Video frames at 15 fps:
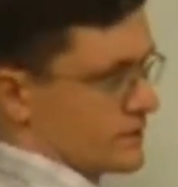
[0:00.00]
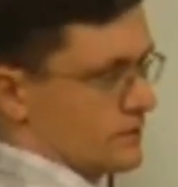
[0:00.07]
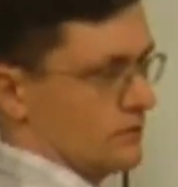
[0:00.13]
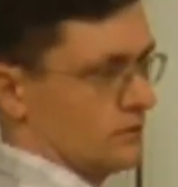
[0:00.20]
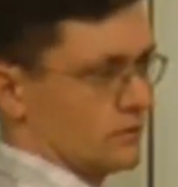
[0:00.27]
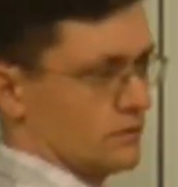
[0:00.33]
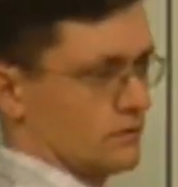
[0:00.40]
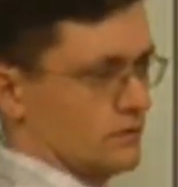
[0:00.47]
as
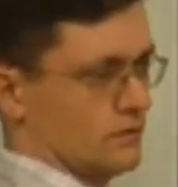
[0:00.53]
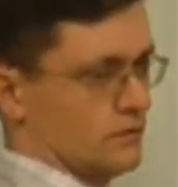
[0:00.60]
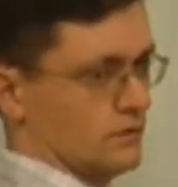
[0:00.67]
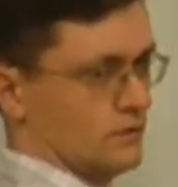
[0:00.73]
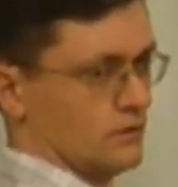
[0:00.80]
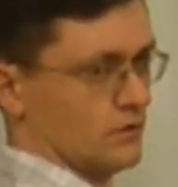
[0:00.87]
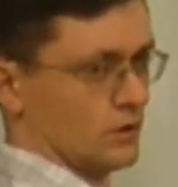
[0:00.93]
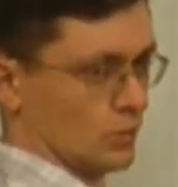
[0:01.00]
long,
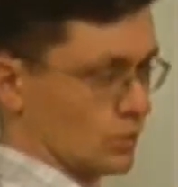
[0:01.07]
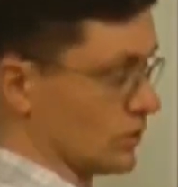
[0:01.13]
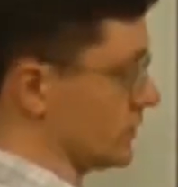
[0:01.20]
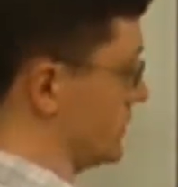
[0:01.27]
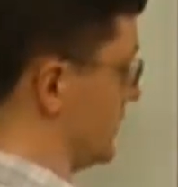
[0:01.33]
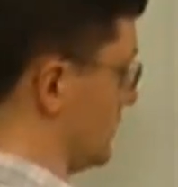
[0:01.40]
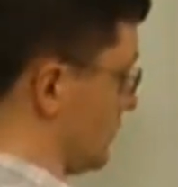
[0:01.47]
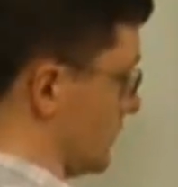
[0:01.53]
the
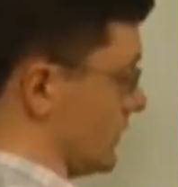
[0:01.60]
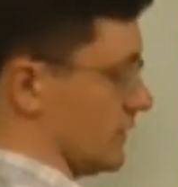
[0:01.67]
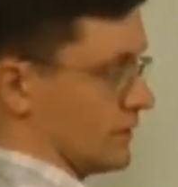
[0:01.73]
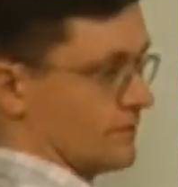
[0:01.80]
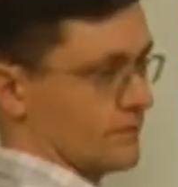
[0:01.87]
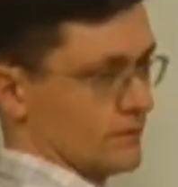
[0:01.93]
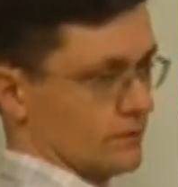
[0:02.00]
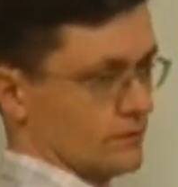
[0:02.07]
work done by
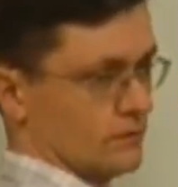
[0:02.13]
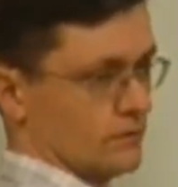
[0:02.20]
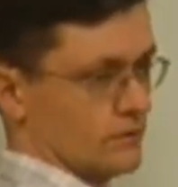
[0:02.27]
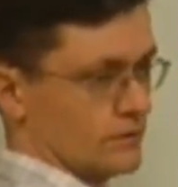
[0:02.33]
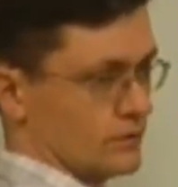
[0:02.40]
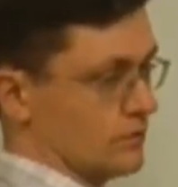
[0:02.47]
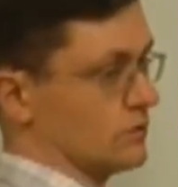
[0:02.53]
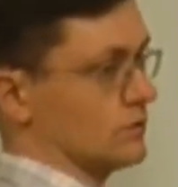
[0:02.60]
that field
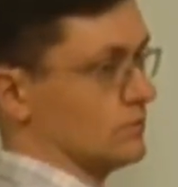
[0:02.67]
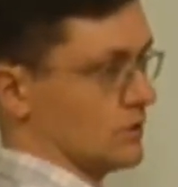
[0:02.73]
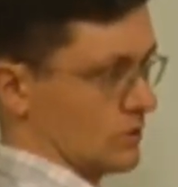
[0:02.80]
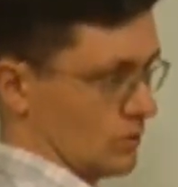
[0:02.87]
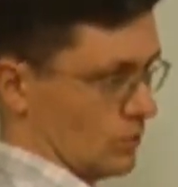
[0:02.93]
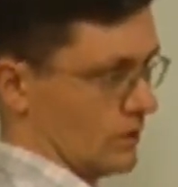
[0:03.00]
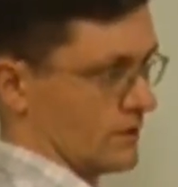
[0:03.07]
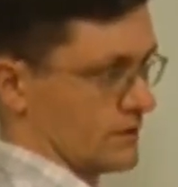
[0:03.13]
is going to be
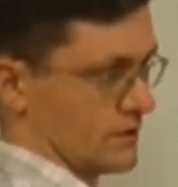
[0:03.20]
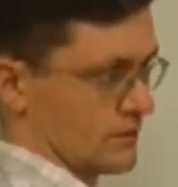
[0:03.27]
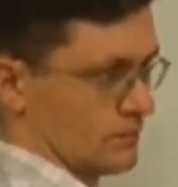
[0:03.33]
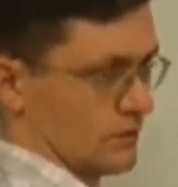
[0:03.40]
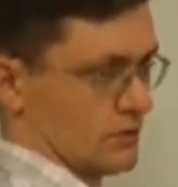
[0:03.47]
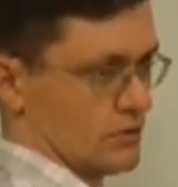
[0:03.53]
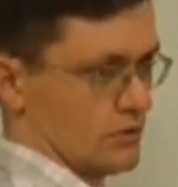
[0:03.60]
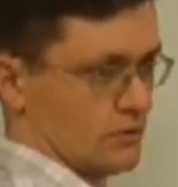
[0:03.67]
twice as
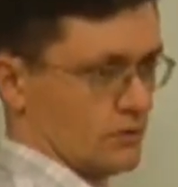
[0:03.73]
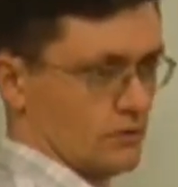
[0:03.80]
much.